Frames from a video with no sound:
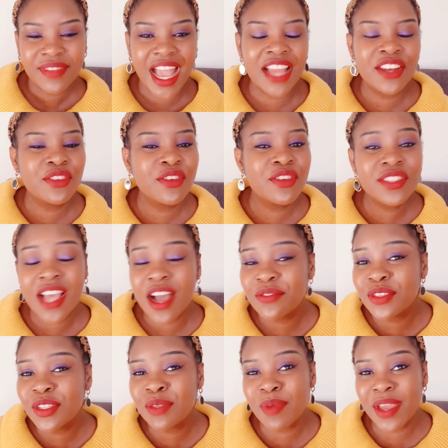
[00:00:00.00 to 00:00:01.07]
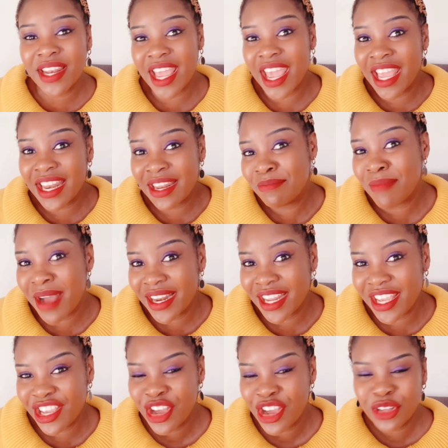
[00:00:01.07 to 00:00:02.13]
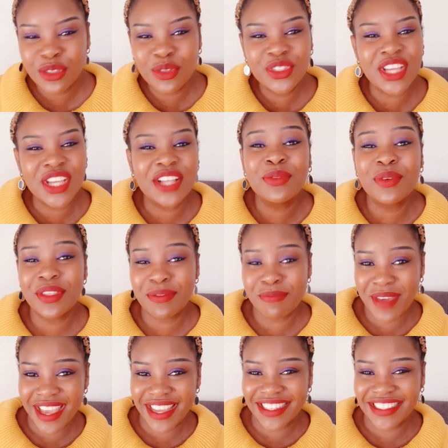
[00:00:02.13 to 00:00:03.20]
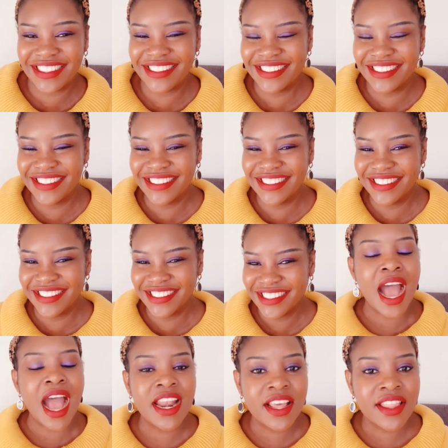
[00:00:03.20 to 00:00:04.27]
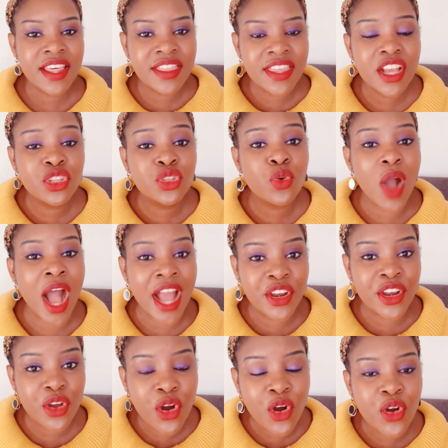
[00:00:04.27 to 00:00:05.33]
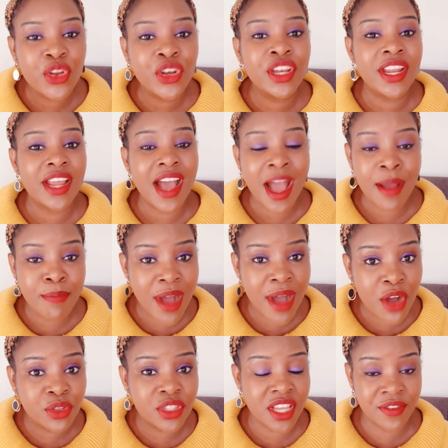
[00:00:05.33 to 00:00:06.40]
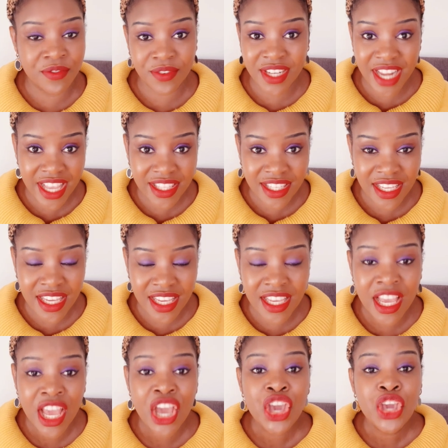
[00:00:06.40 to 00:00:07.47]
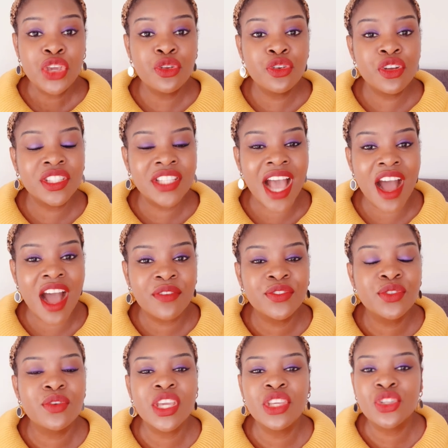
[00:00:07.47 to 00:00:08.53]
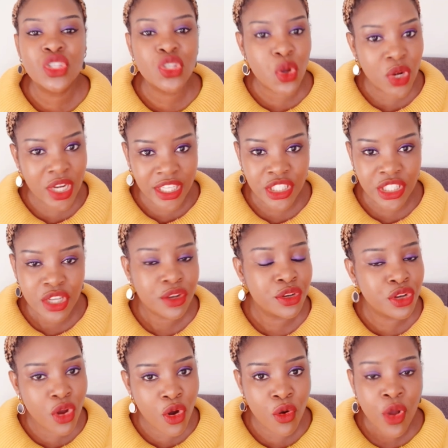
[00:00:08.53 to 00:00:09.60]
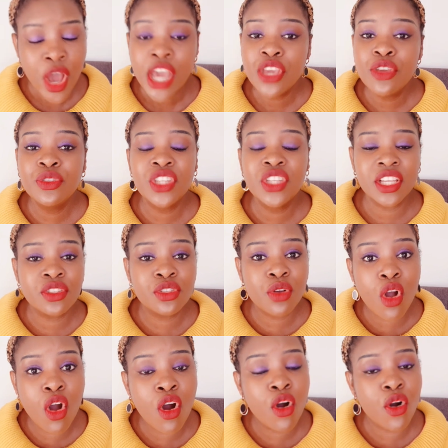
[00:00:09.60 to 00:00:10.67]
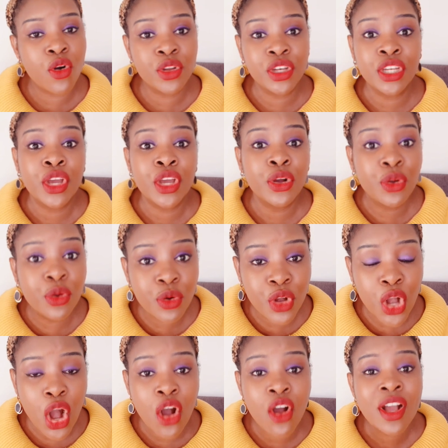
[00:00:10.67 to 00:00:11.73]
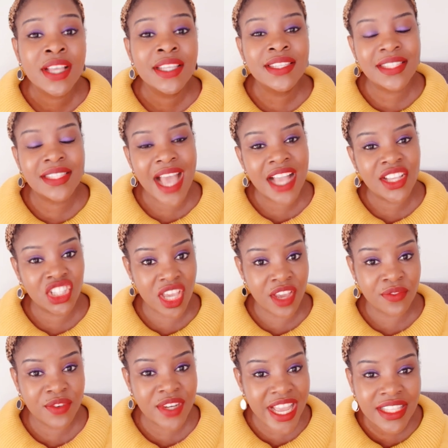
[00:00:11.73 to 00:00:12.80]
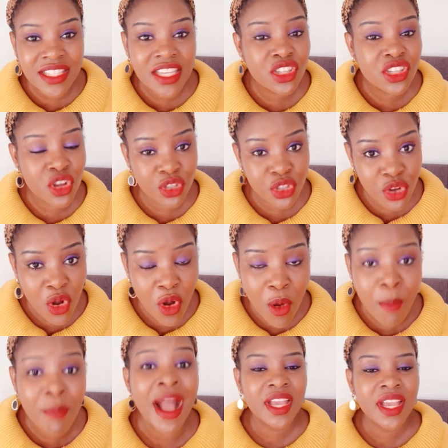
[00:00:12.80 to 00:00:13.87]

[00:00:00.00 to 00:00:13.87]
and you don't have to spend any money to chat with men. Another thing to add on about F Dating, you don't have to install it. No, you just go on Google, search f dating dot com,